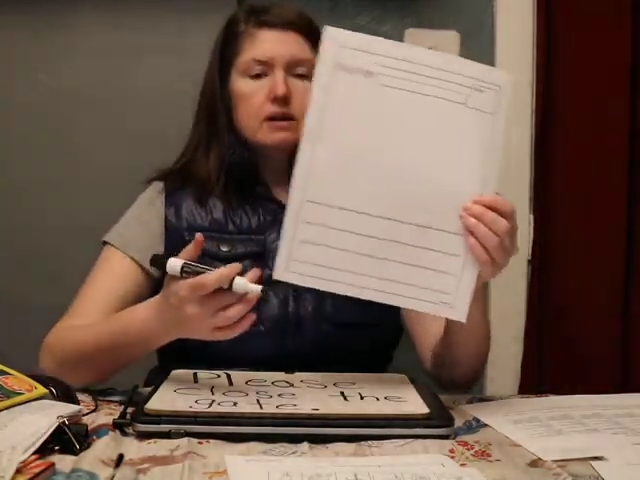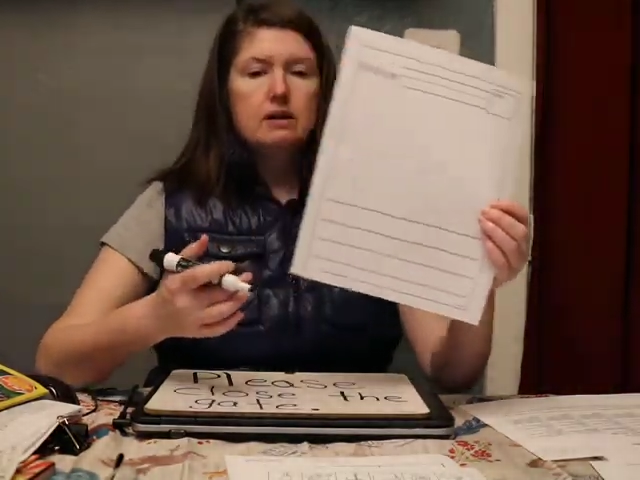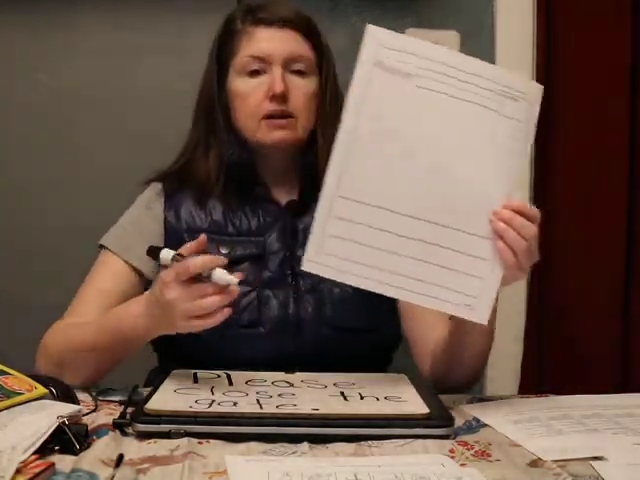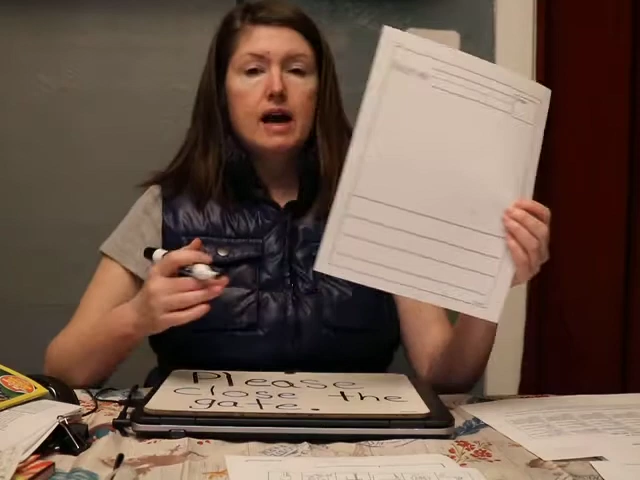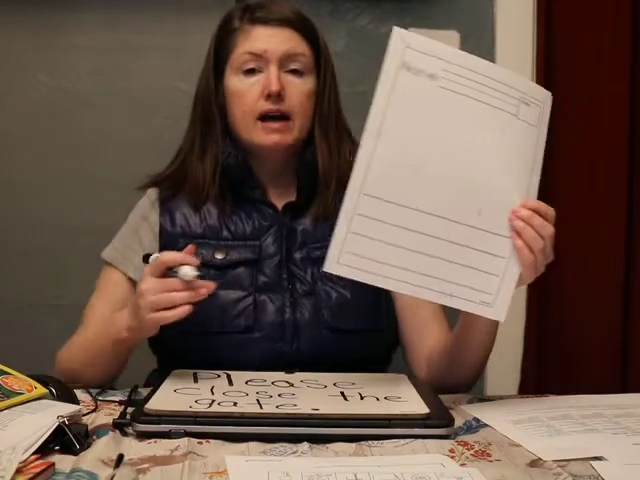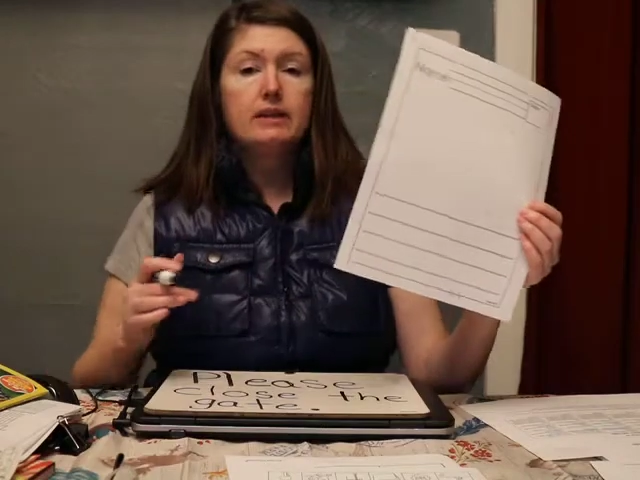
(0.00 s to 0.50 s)

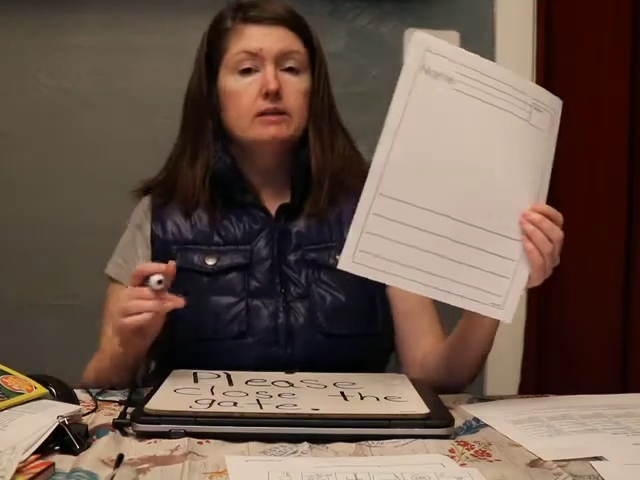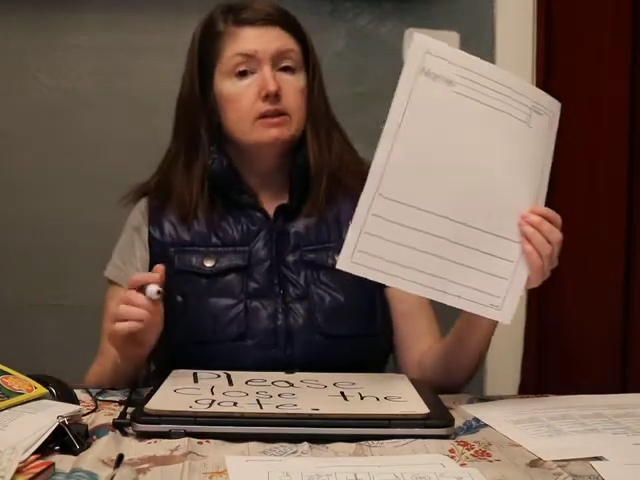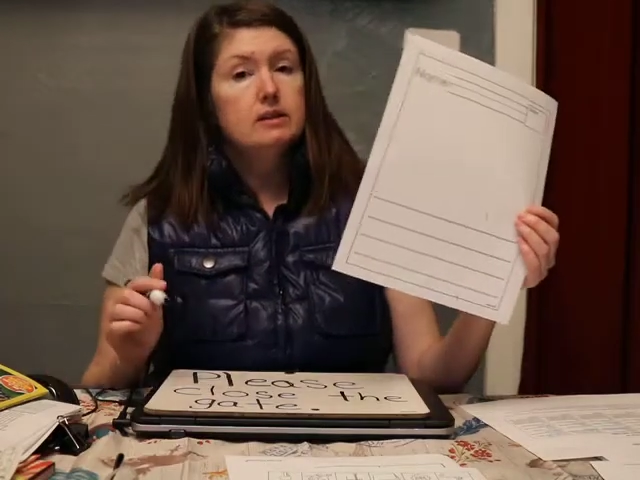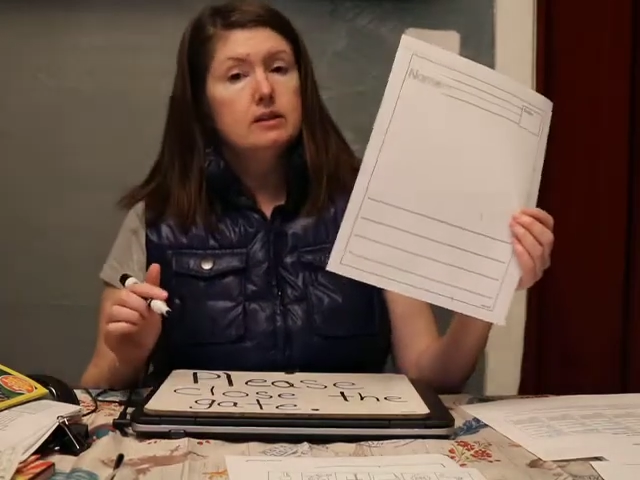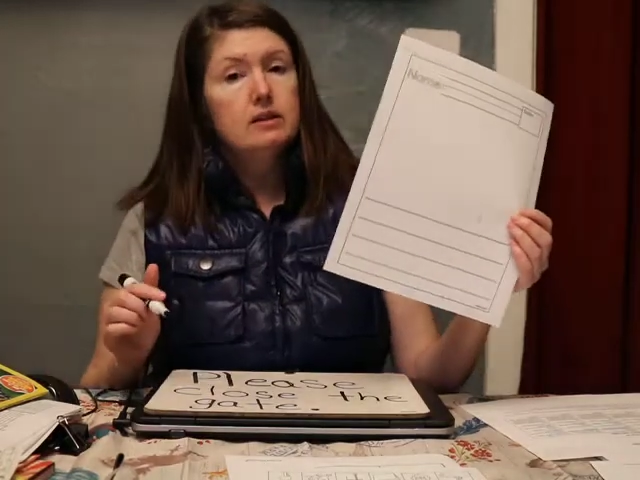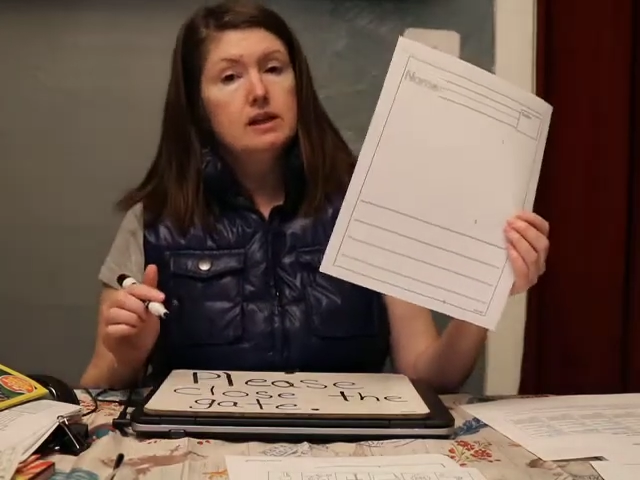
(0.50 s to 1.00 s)
nice
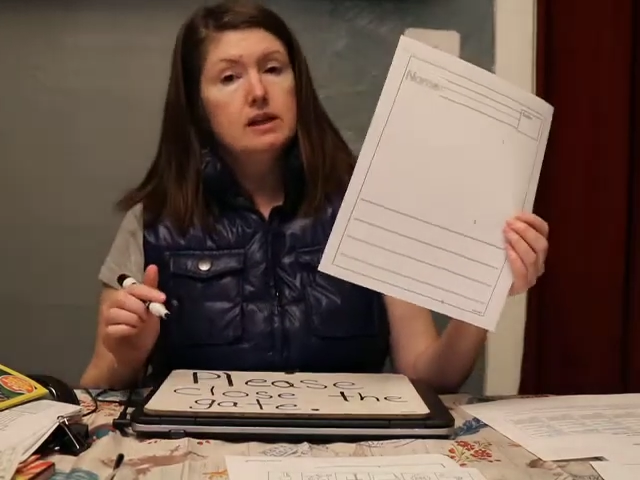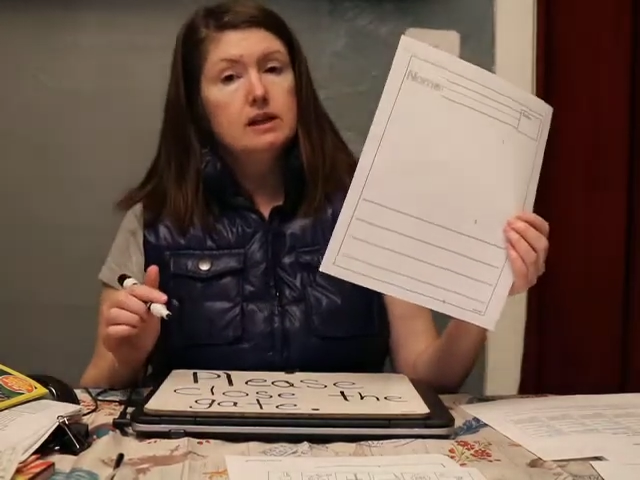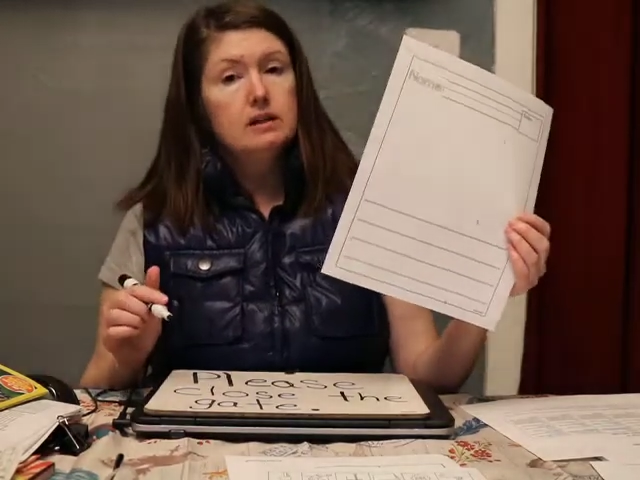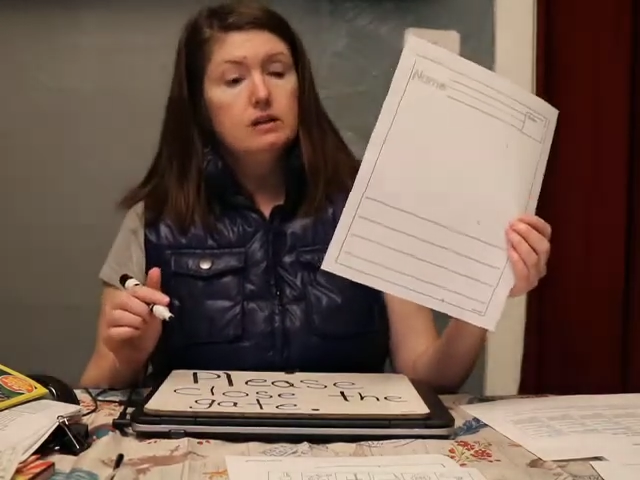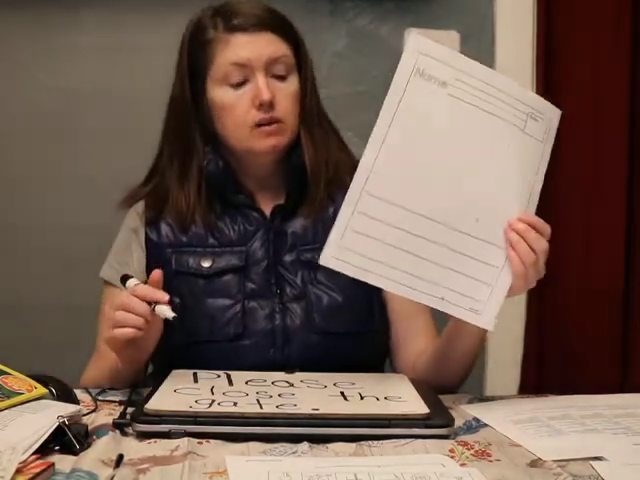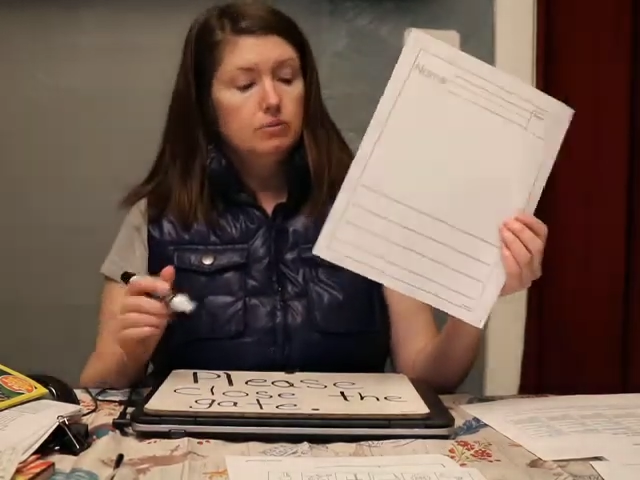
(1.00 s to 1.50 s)
and neat,